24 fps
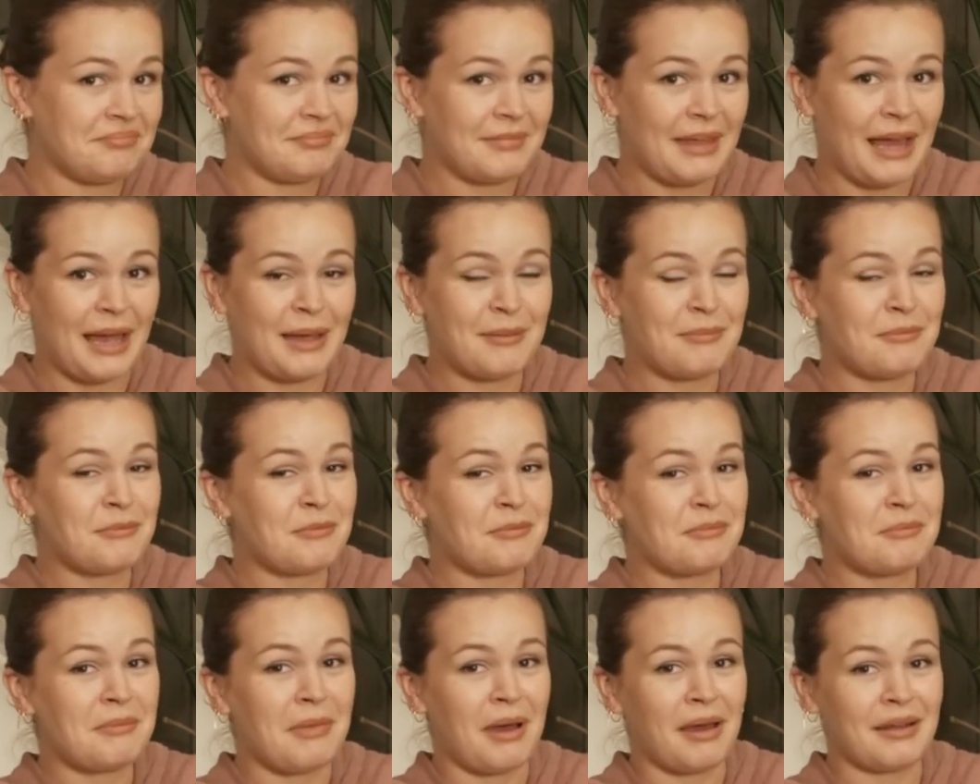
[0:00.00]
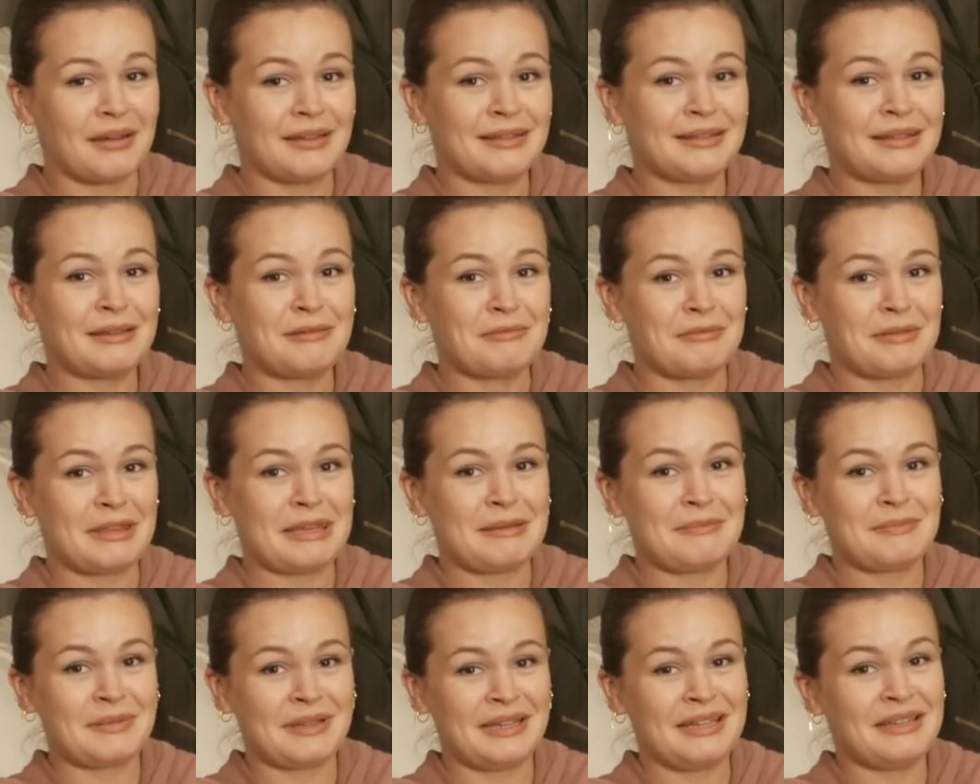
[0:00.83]
I'm honestly really
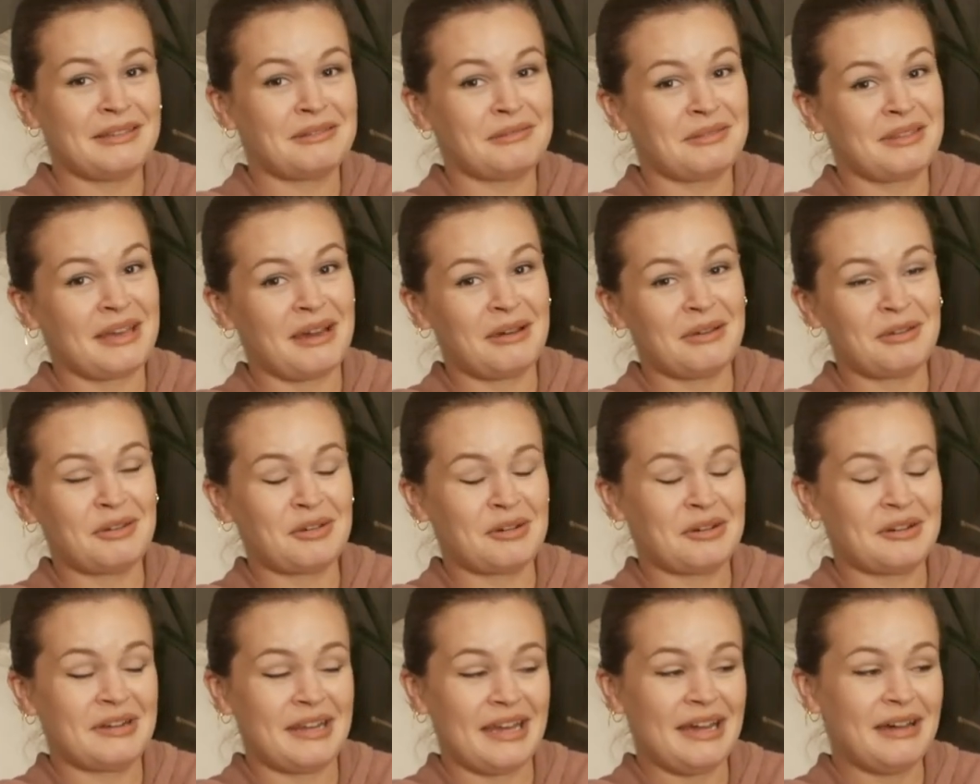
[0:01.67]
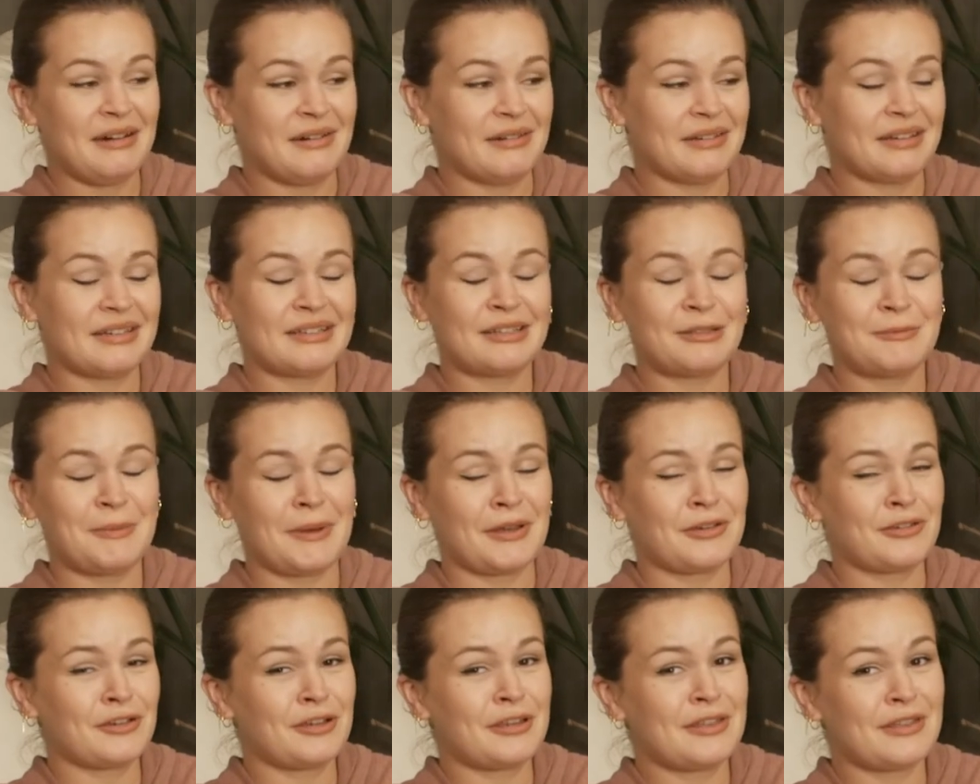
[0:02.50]
pleased with how it turned out,
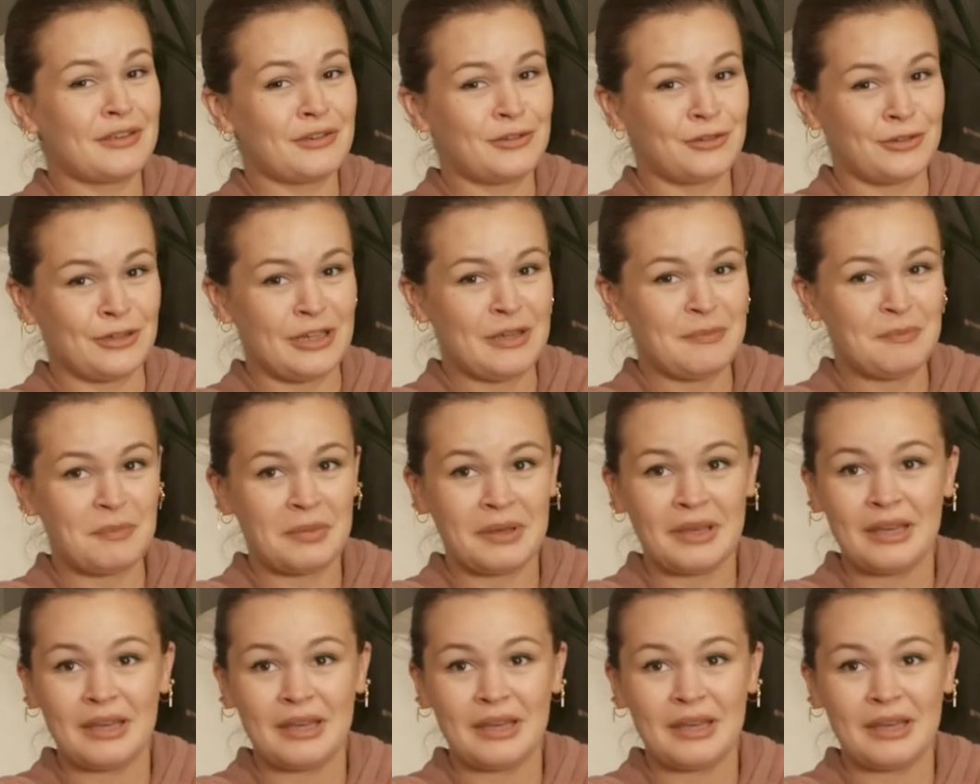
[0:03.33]
especially the sheep.